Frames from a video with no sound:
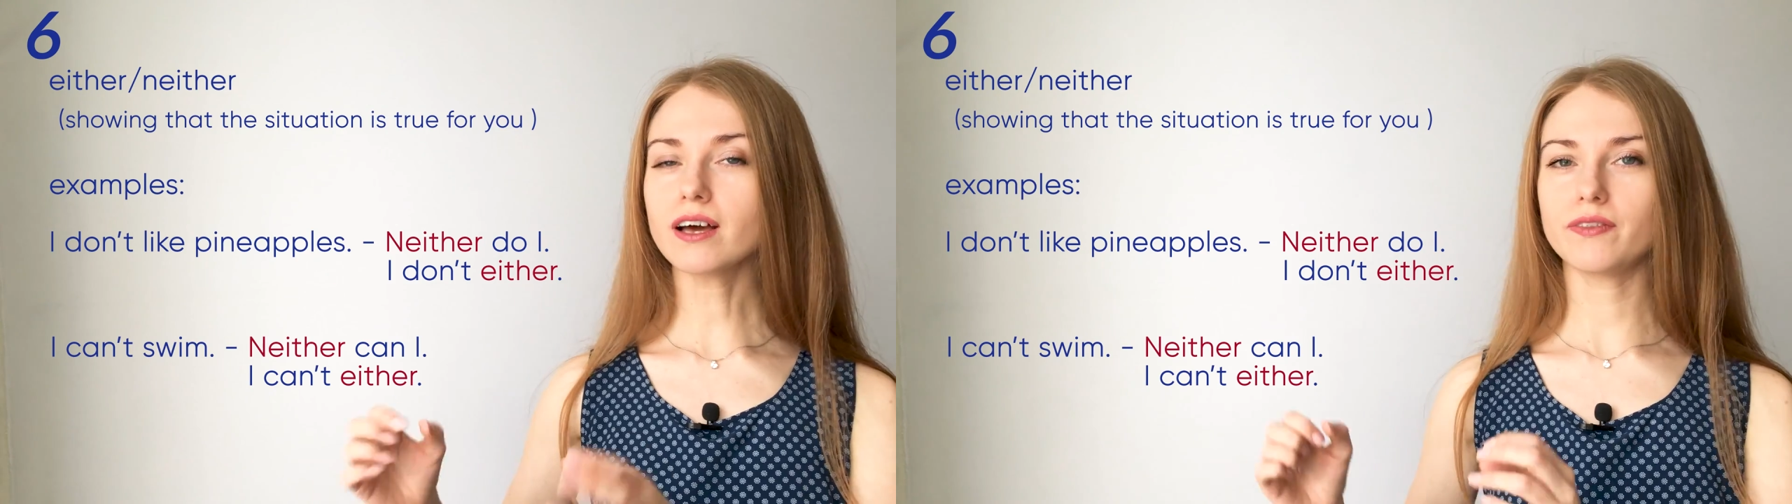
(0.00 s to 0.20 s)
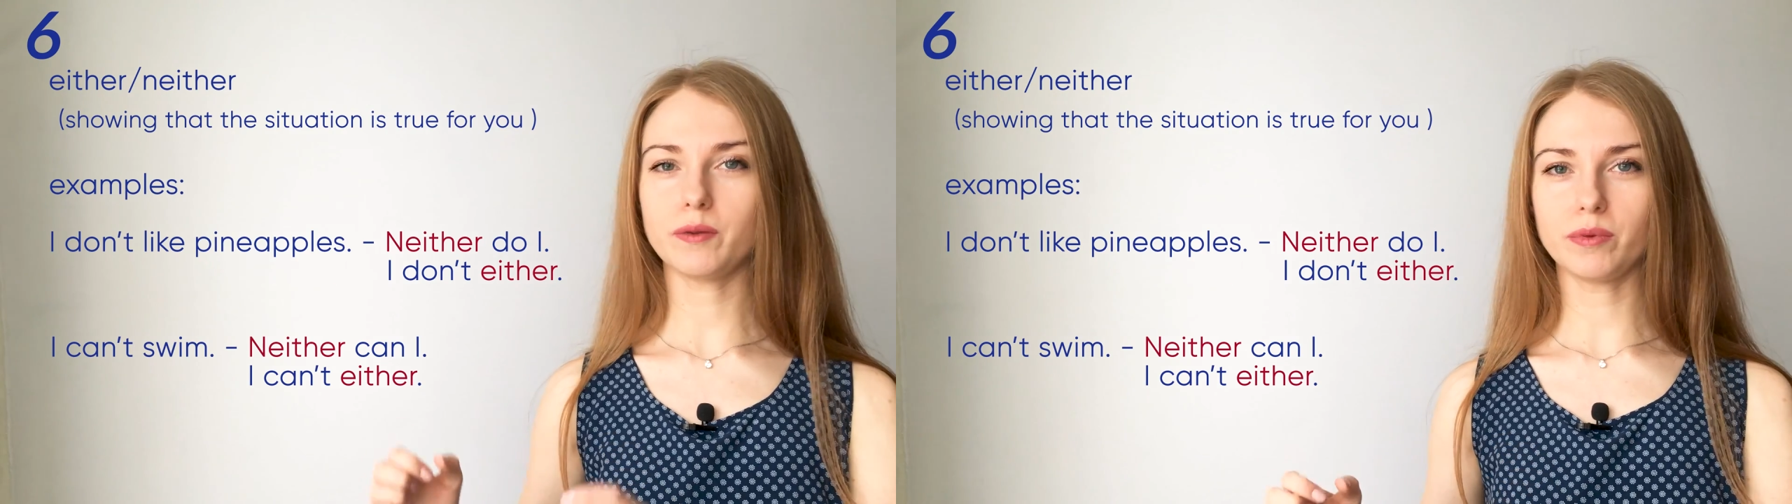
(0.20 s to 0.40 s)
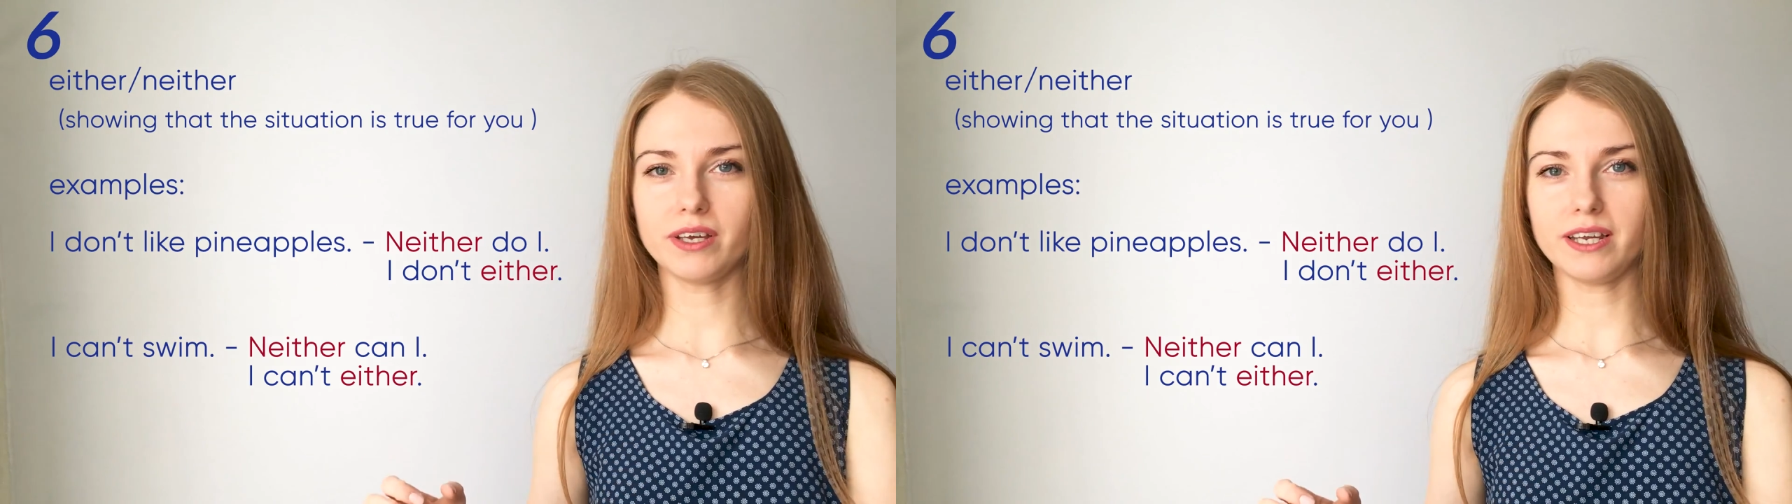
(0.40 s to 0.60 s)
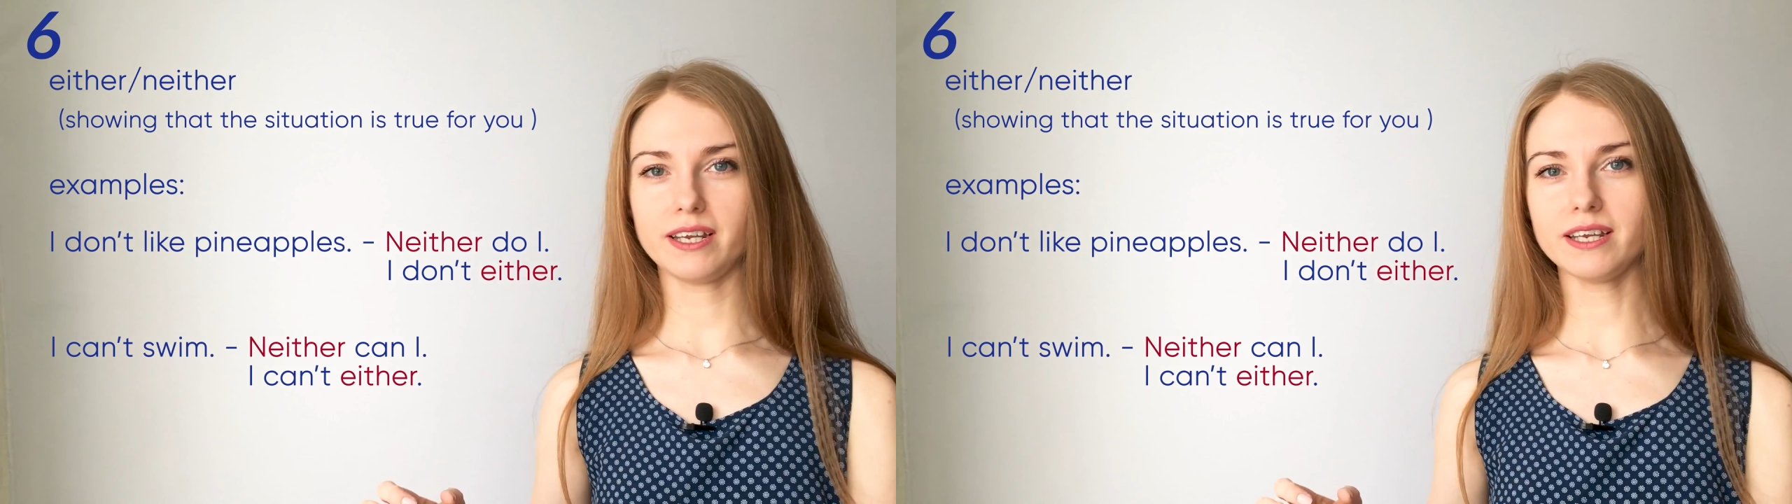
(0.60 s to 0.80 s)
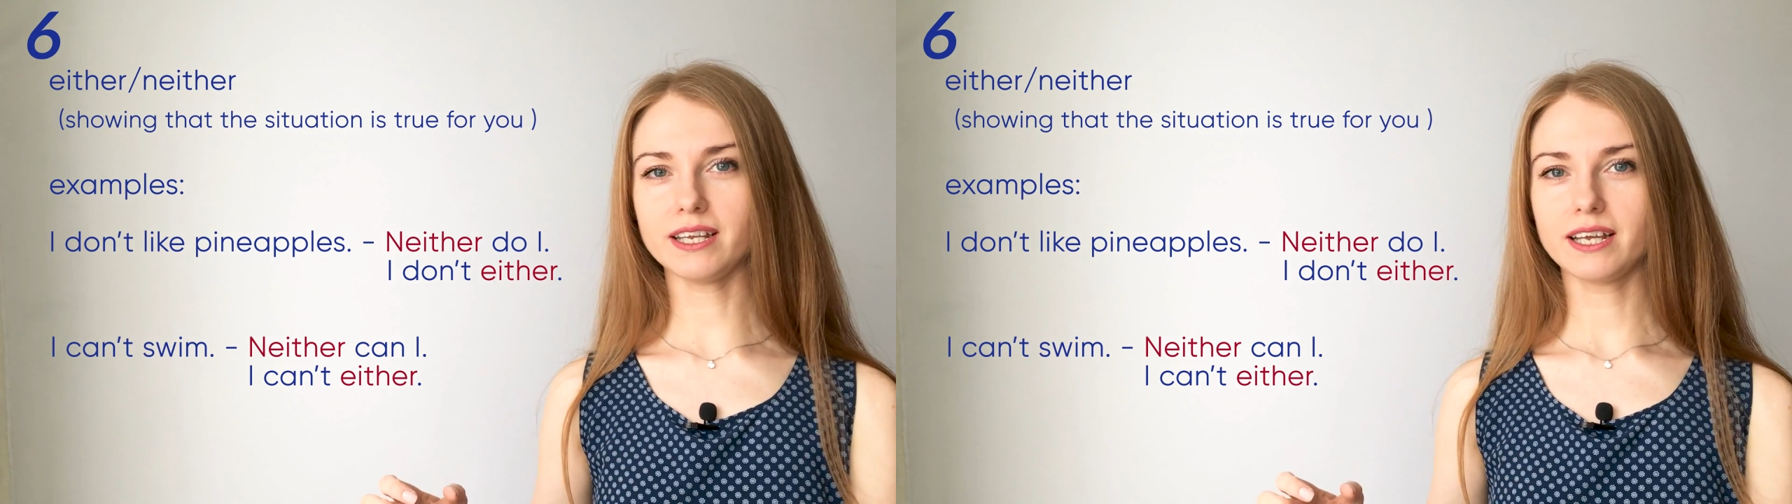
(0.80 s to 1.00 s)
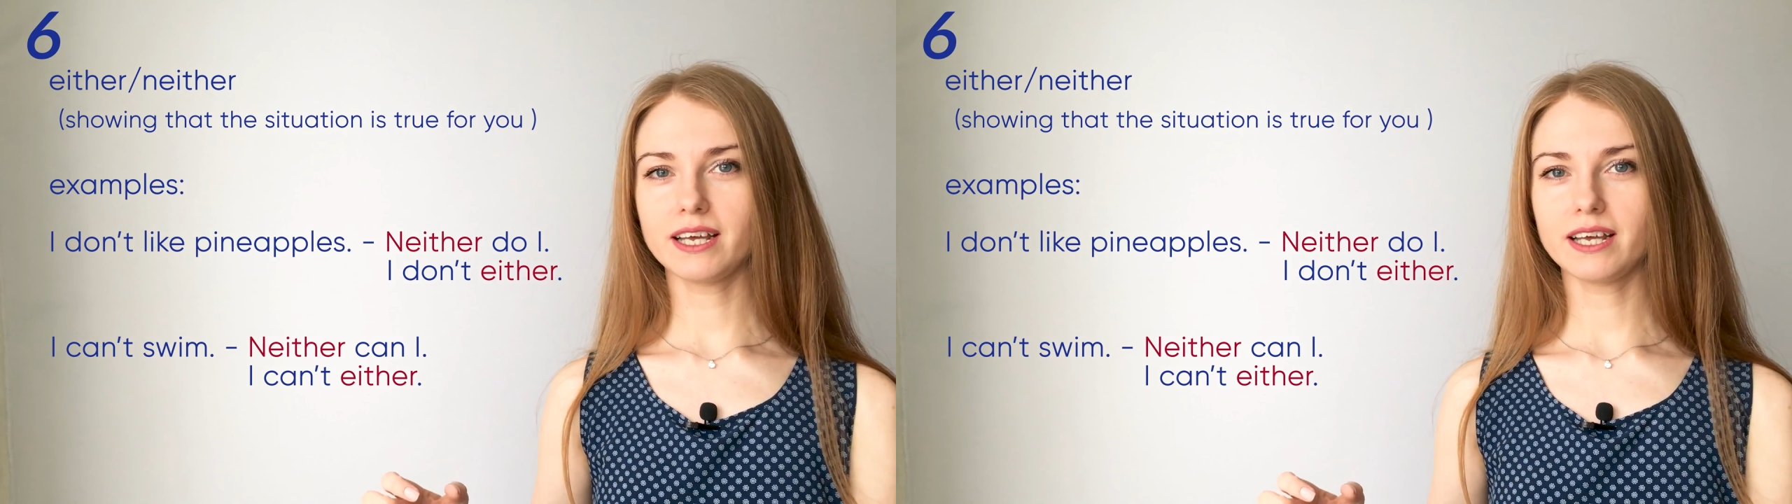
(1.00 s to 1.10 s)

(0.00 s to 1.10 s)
at the beginning,